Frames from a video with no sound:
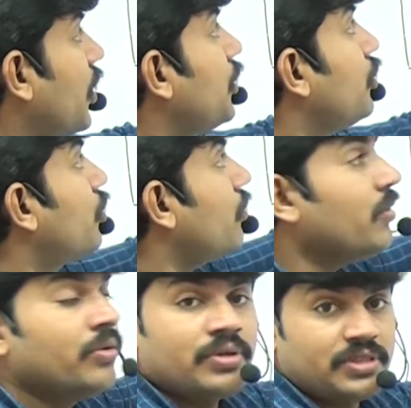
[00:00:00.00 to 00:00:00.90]
into
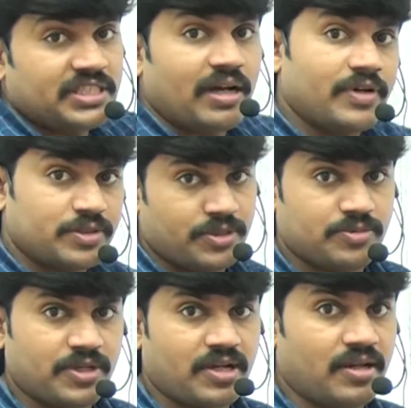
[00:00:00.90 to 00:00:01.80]
Java
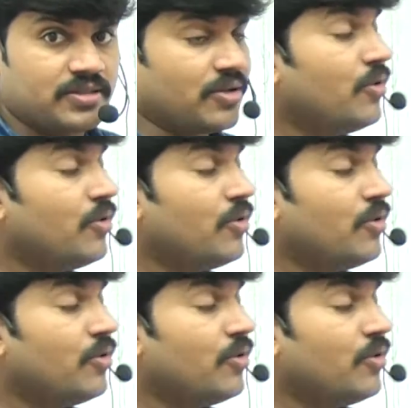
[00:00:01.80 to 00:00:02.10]
specific calls.